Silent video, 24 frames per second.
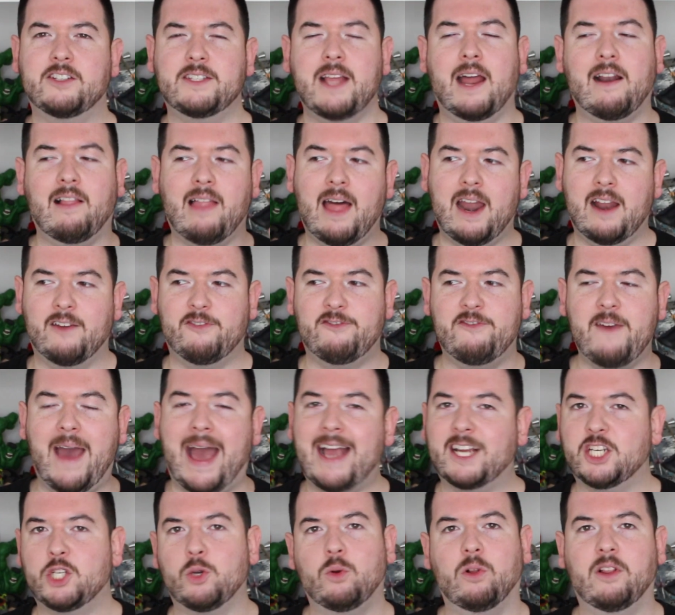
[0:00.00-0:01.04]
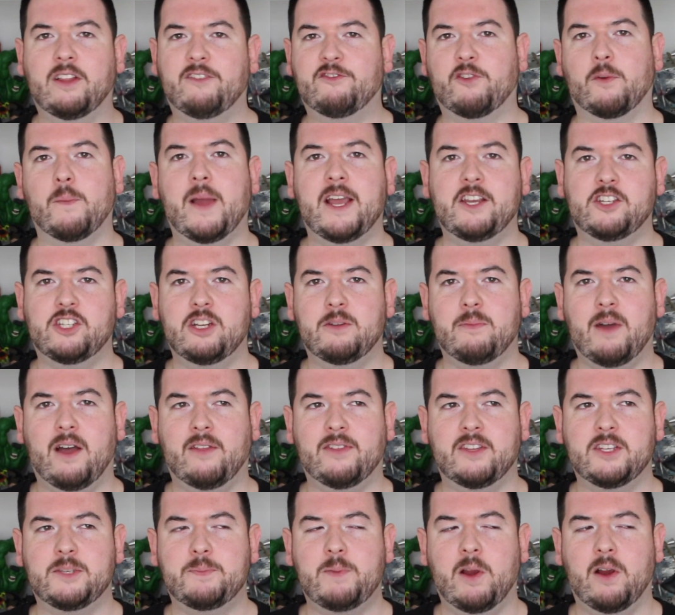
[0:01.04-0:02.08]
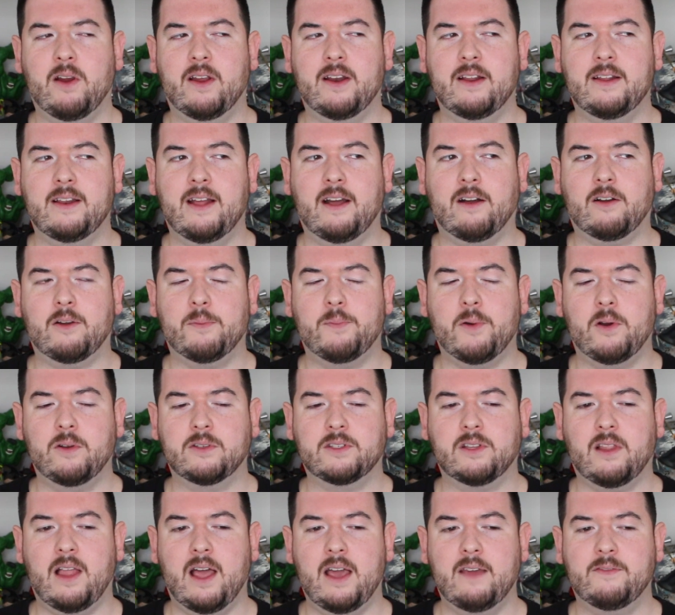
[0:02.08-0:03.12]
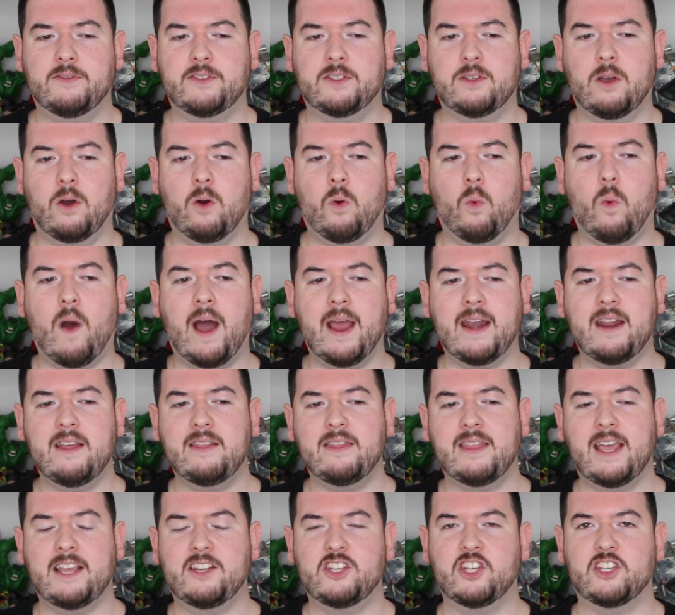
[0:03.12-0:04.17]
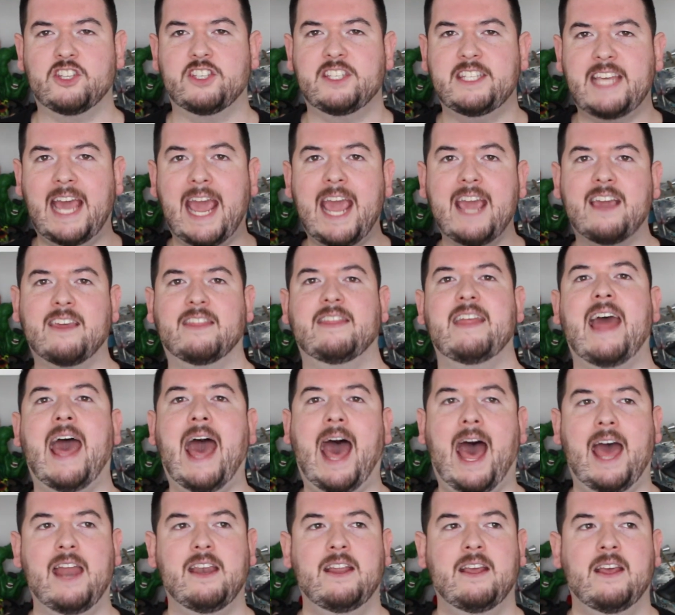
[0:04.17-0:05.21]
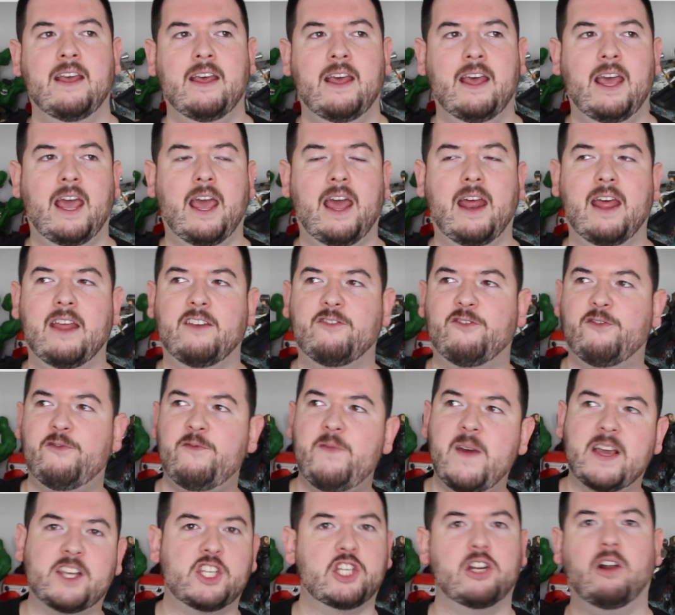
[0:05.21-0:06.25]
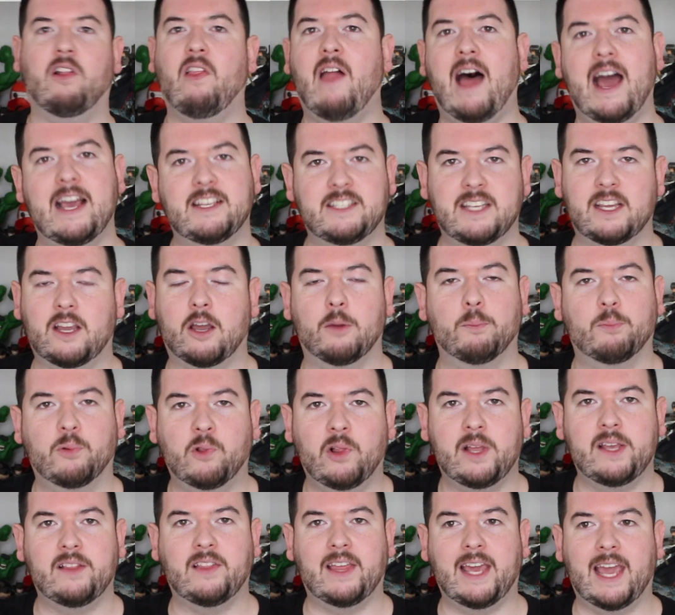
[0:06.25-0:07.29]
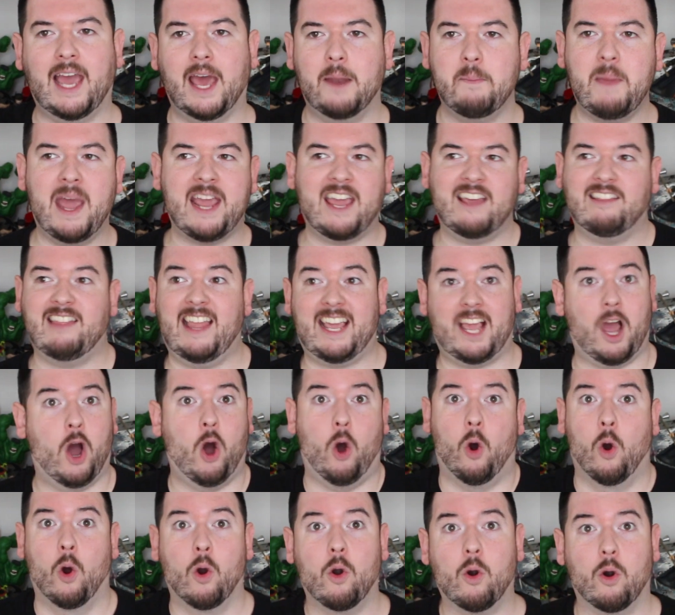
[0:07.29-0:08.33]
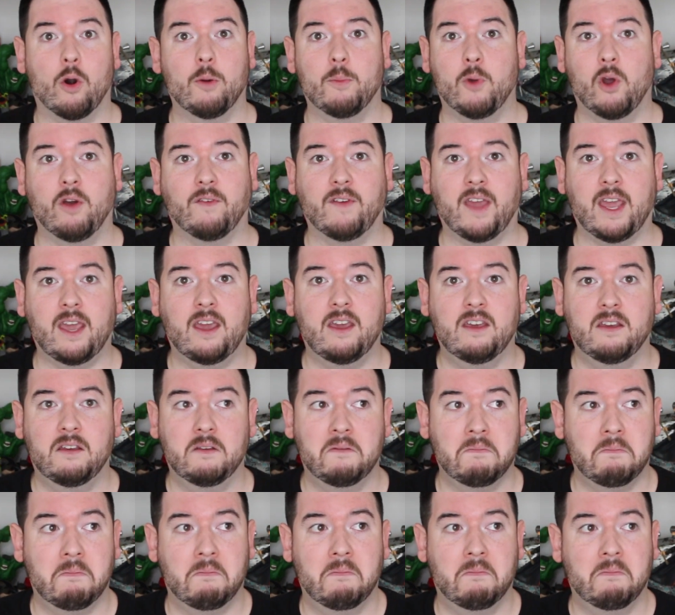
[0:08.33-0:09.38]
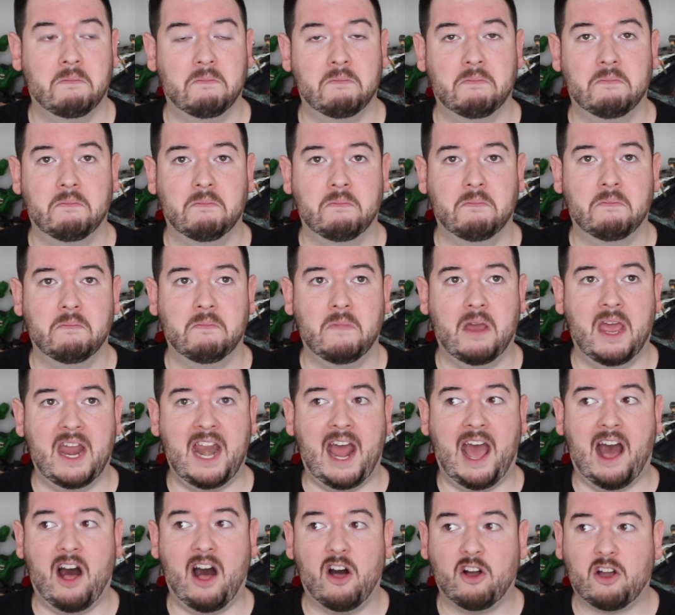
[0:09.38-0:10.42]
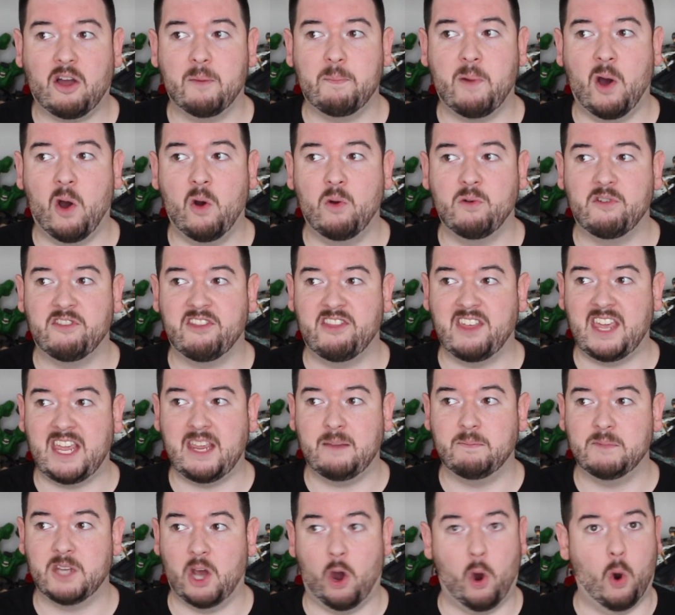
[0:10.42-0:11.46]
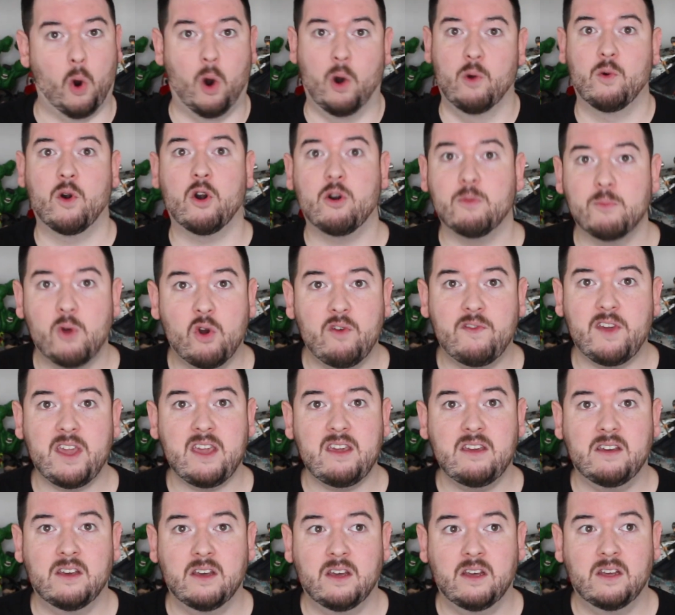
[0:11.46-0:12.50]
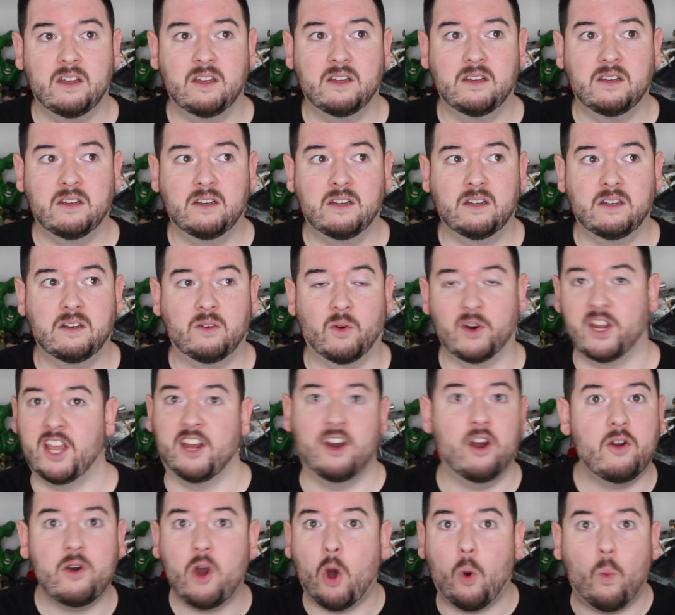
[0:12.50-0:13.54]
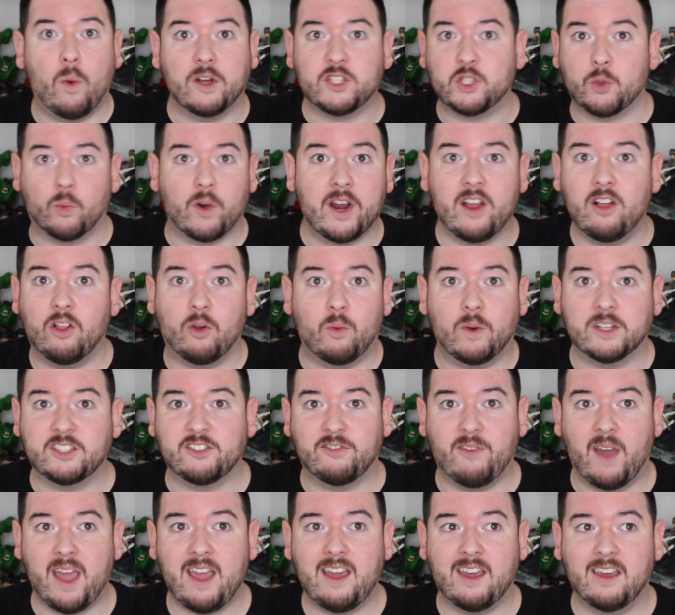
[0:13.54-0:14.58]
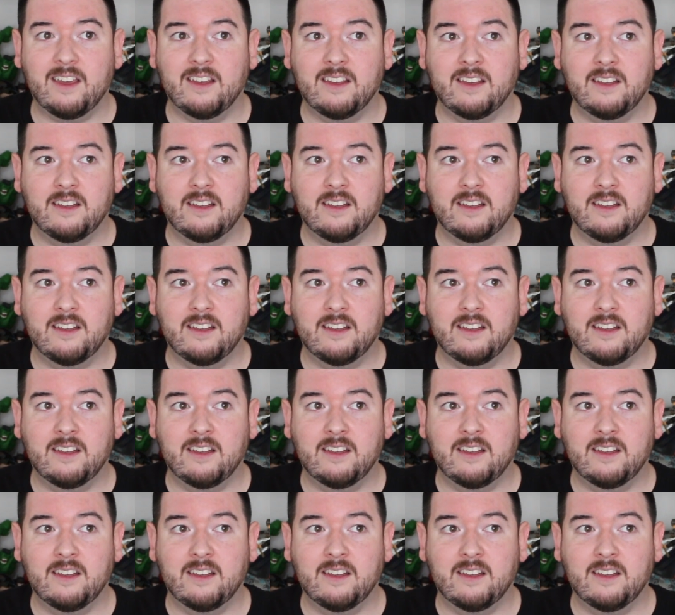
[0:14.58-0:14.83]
There's not a lot of factual information about this period in Al Capone's life, so why didn't they just take that and fictionalize it completely and make it like a horror movie? An Al Capone-themed horror movie? Where you don't know what's real and what's fake?